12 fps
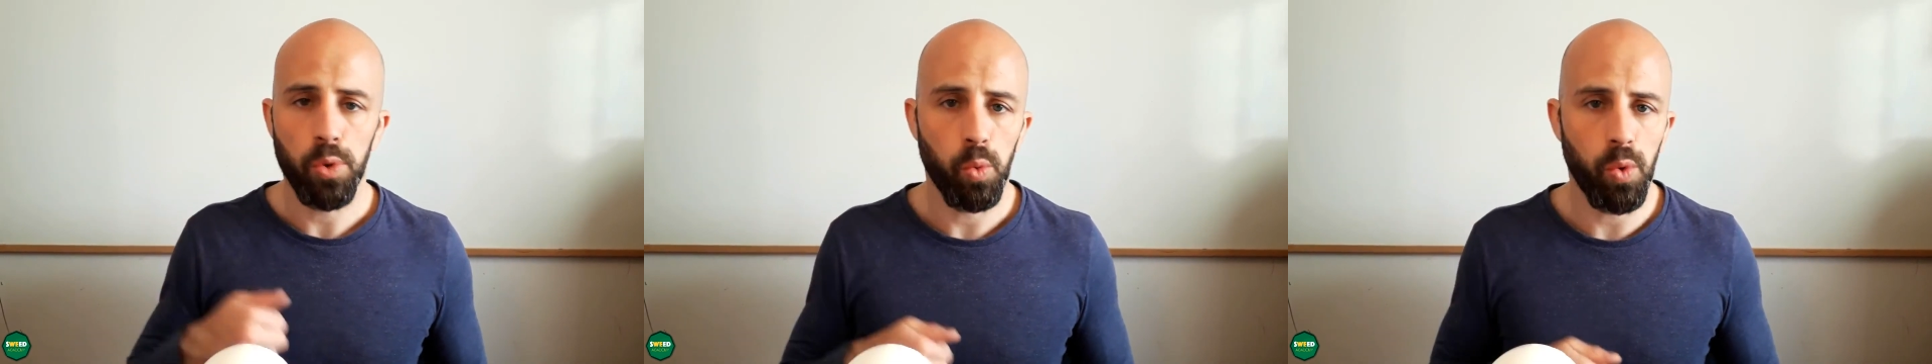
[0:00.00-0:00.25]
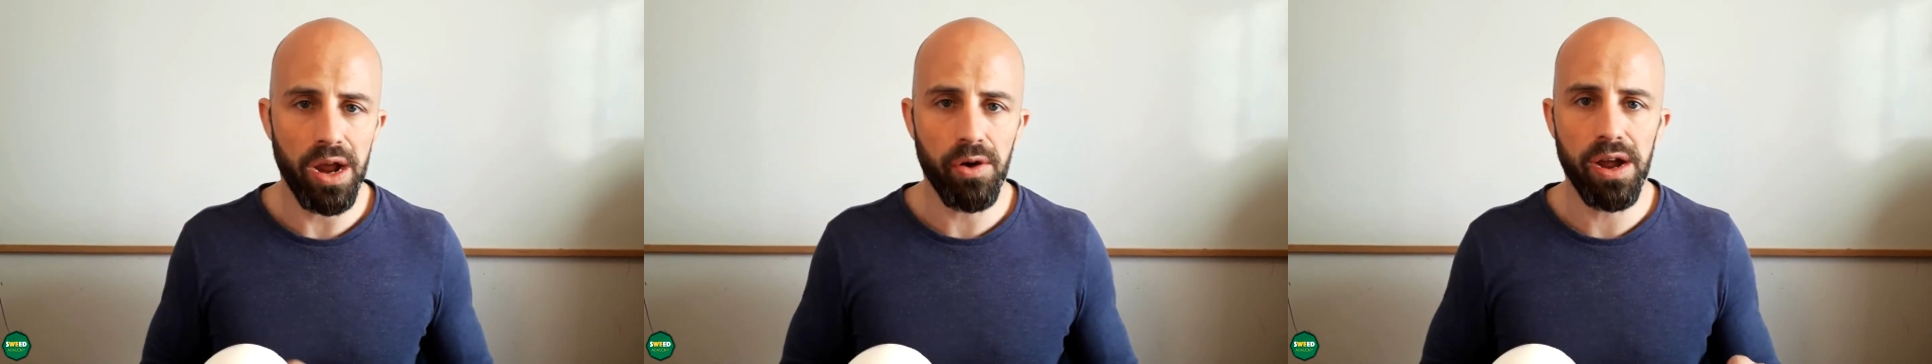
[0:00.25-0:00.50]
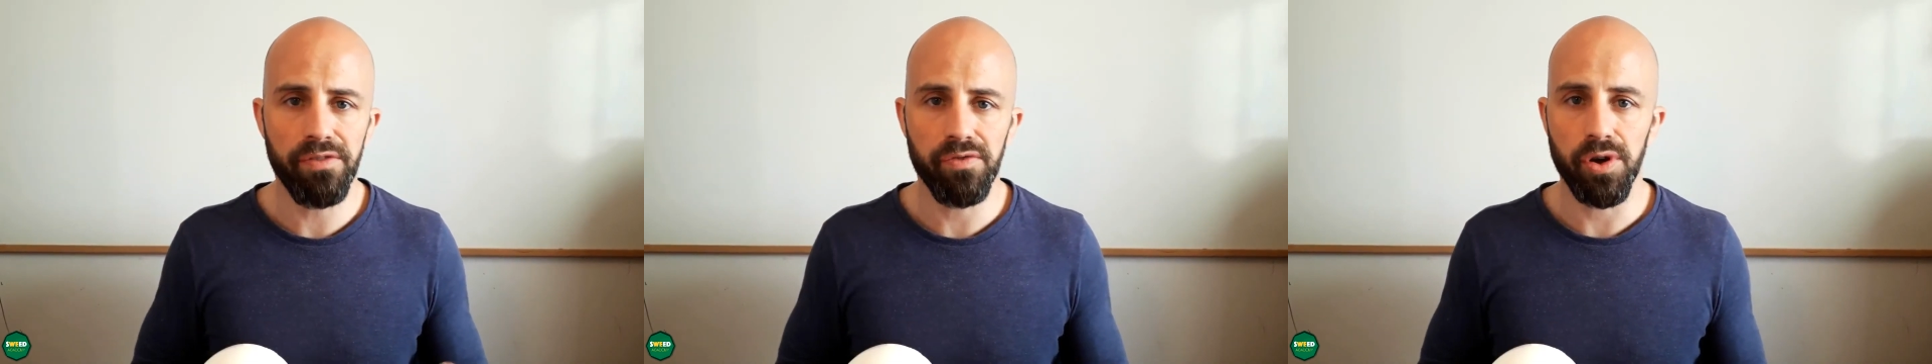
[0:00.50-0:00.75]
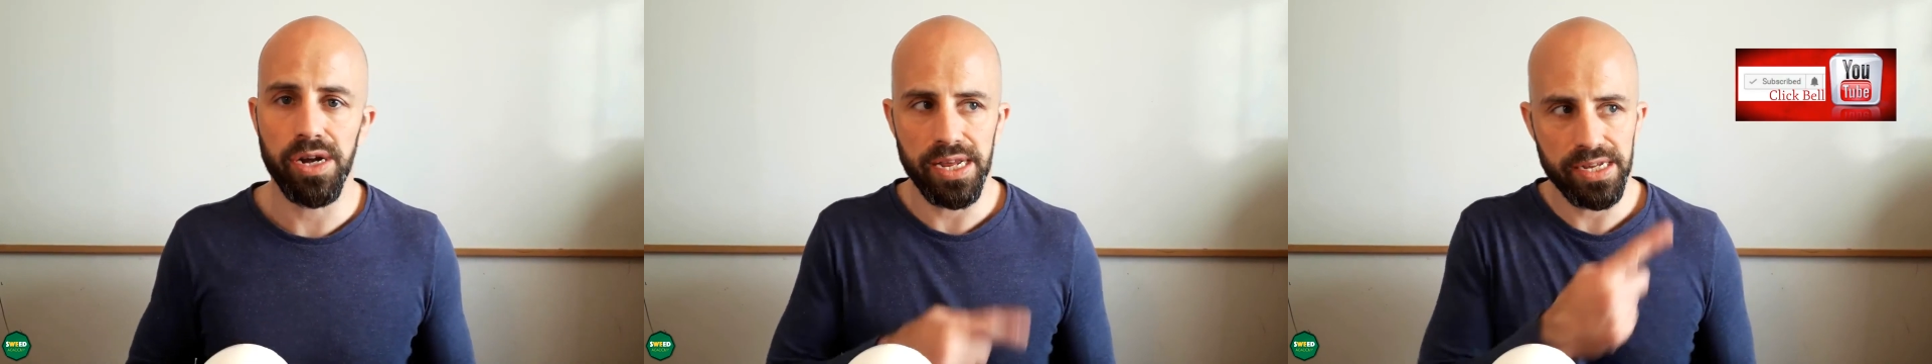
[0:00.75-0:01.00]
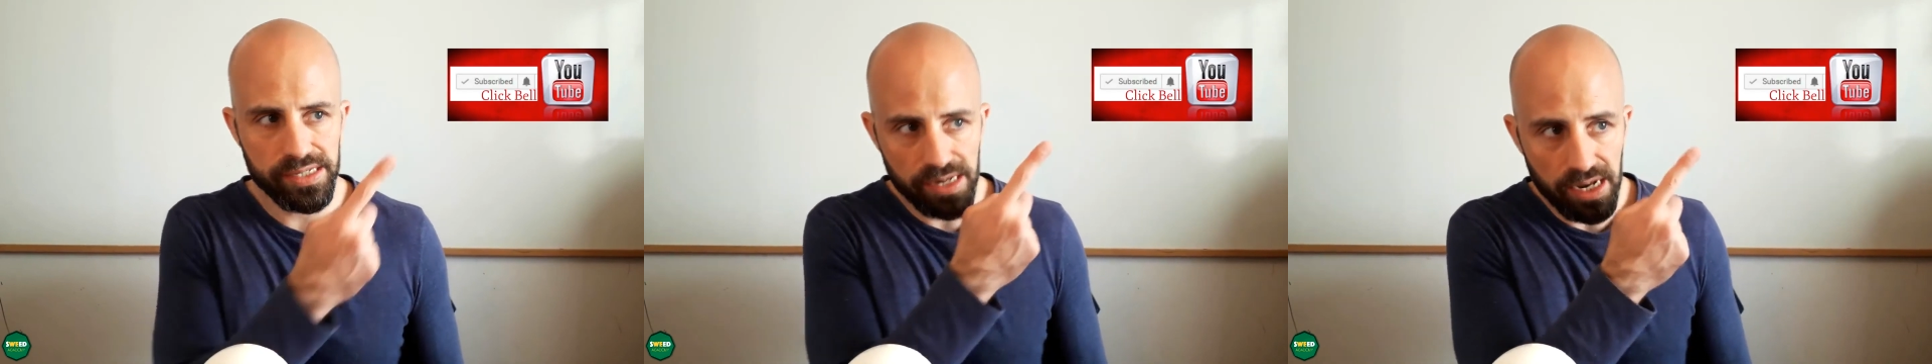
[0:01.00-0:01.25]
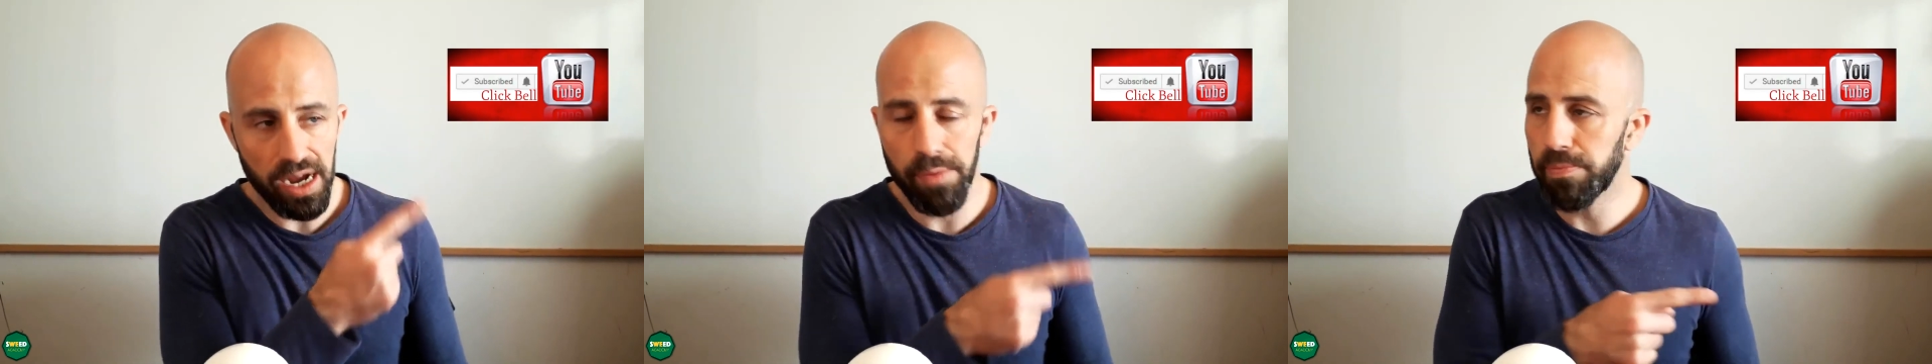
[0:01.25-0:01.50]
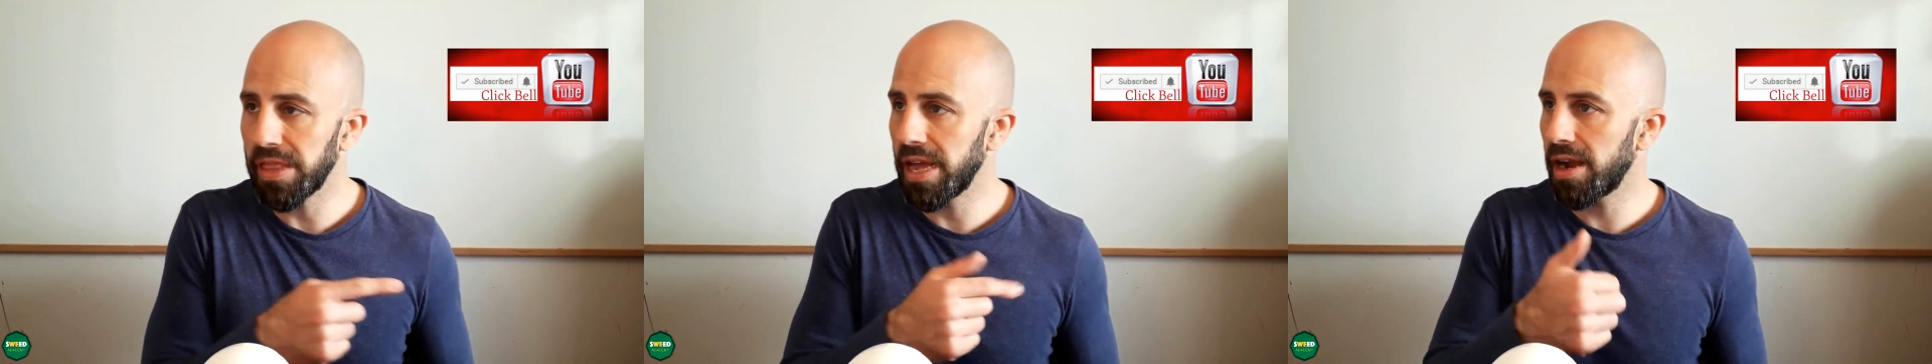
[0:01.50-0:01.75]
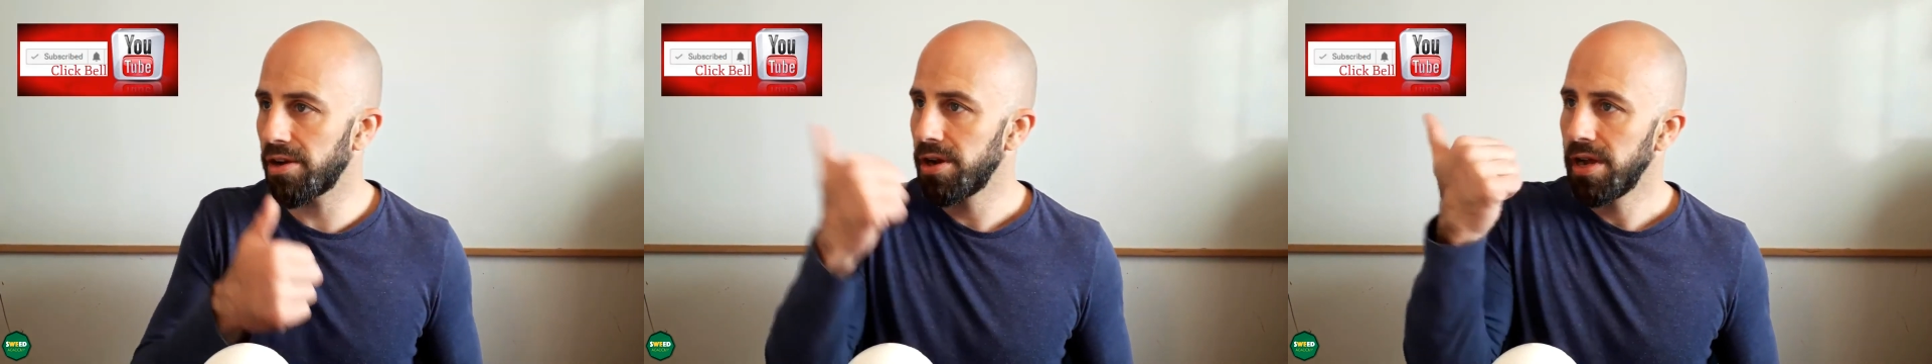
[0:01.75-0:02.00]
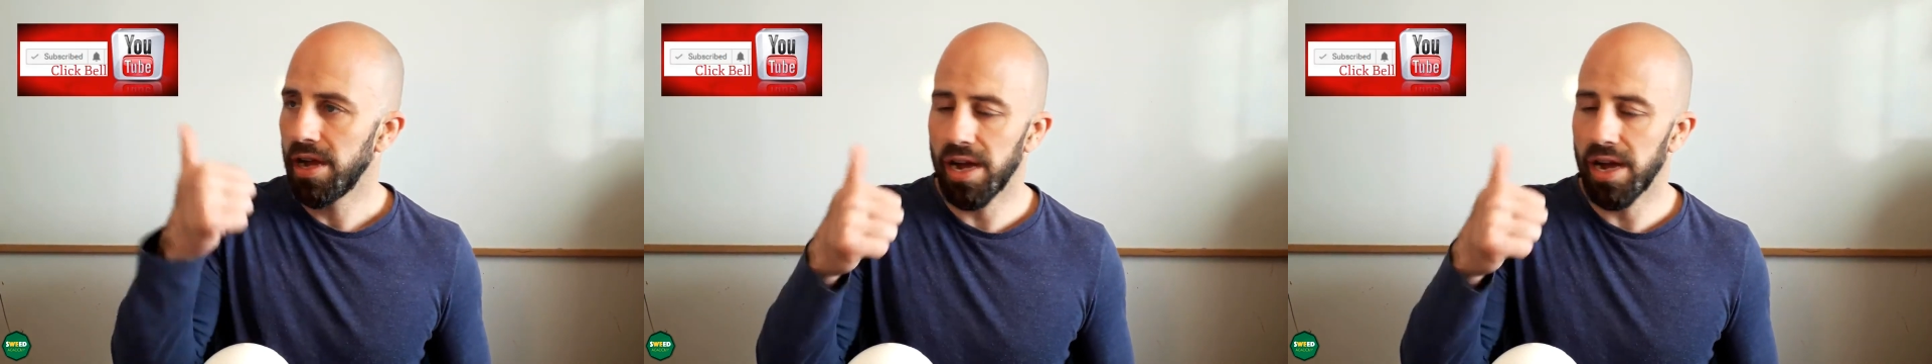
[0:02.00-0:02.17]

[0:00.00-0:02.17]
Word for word: wherever it is, up there,